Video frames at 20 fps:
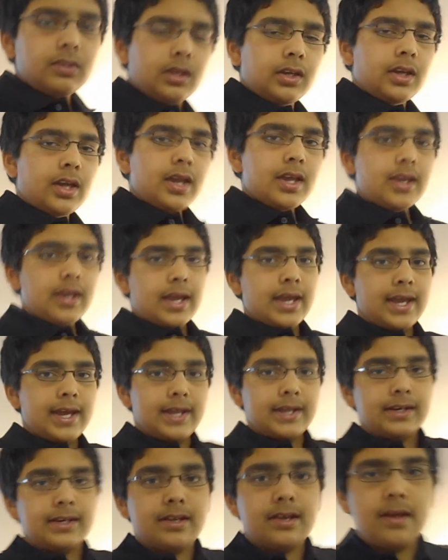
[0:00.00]
Okay,
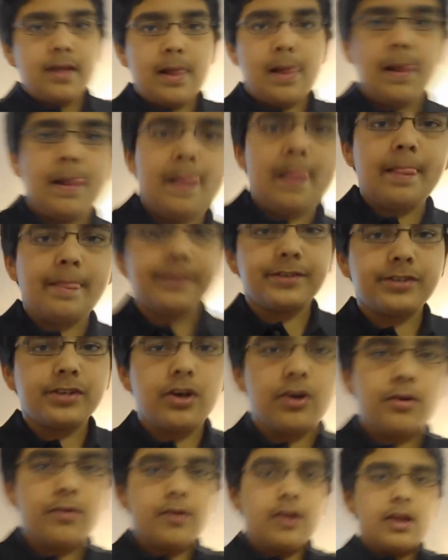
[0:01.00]
and
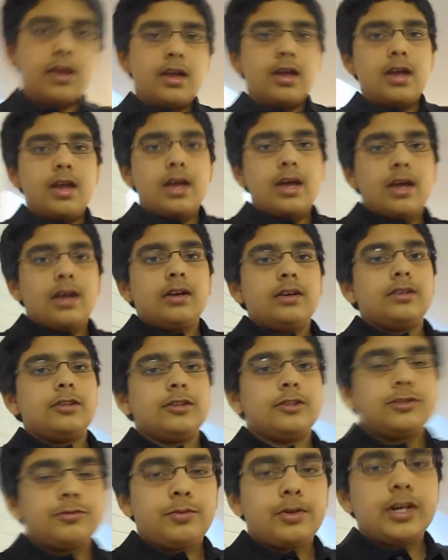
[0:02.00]
so
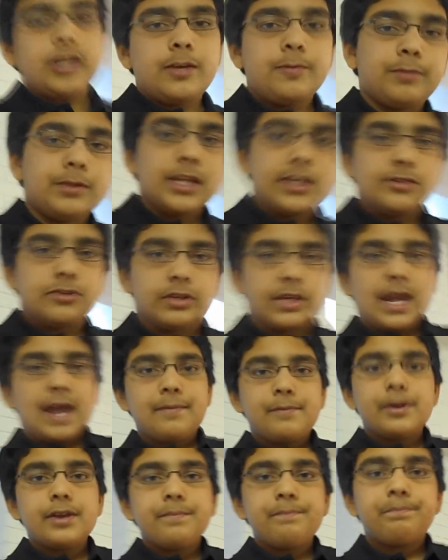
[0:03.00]
where do you place your
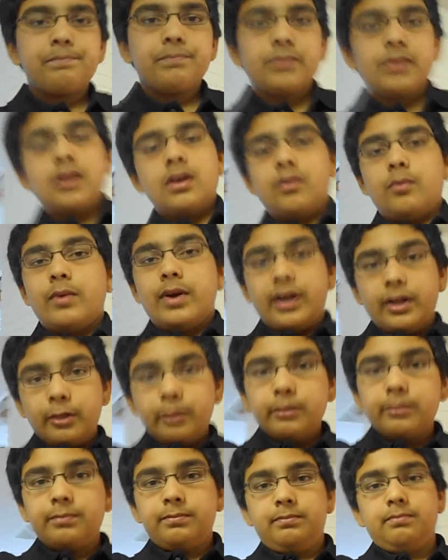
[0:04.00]
camera?
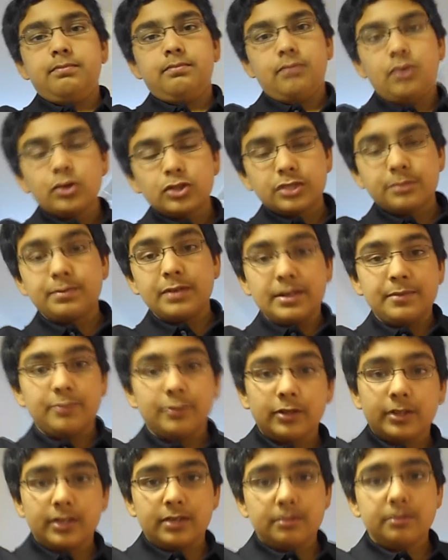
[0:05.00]
Well, most
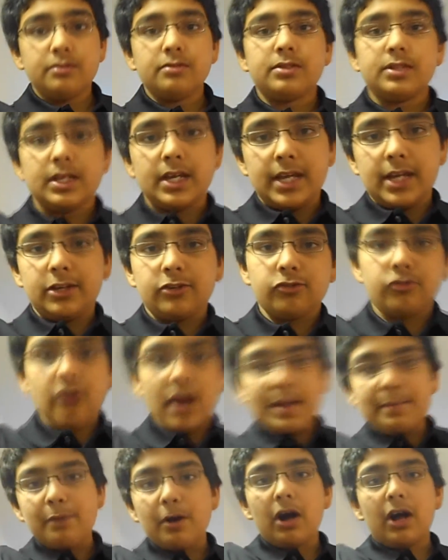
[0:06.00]
people use a
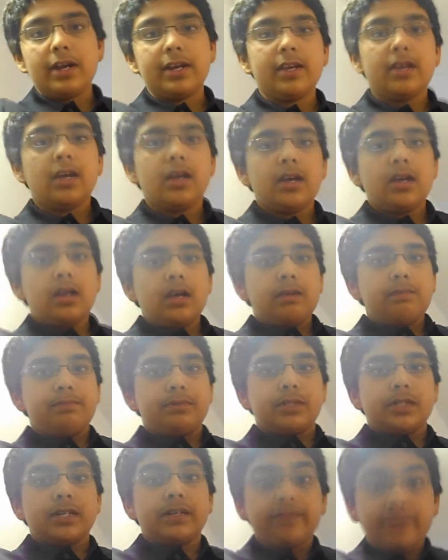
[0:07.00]
tripod,
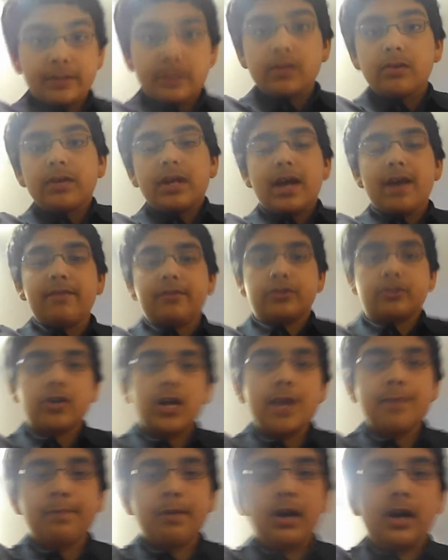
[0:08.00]
but if you don't have a
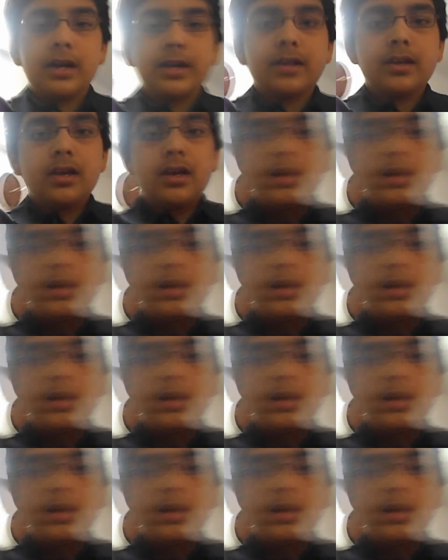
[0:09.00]
tripod,